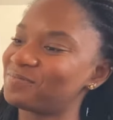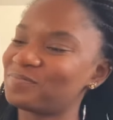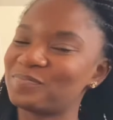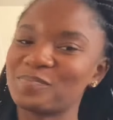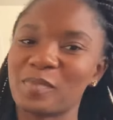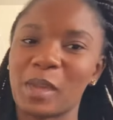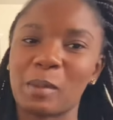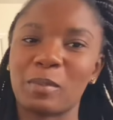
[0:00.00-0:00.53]

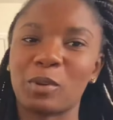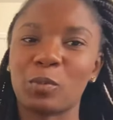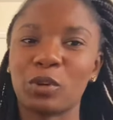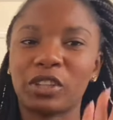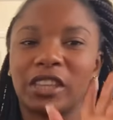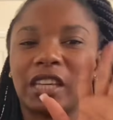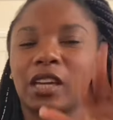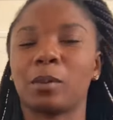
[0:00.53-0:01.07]
Maybe
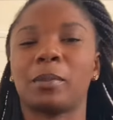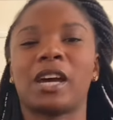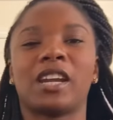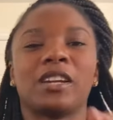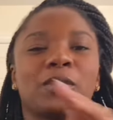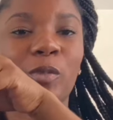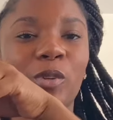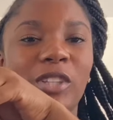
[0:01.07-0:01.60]
we'll think about
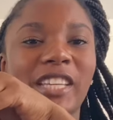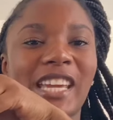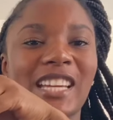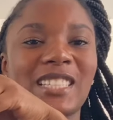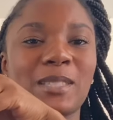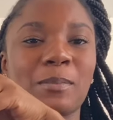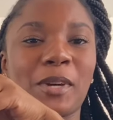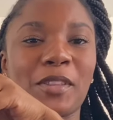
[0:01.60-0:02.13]
it. We'll look
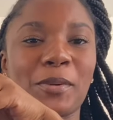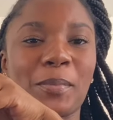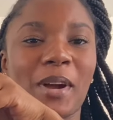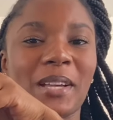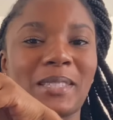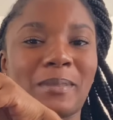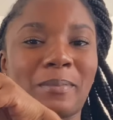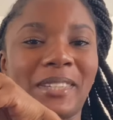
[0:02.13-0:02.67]
at some other
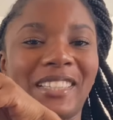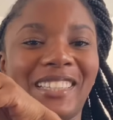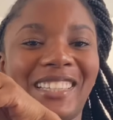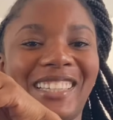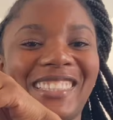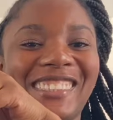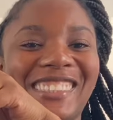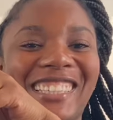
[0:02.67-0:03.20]

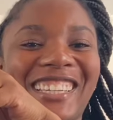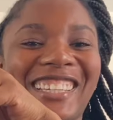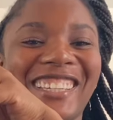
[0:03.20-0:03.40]
possibilities.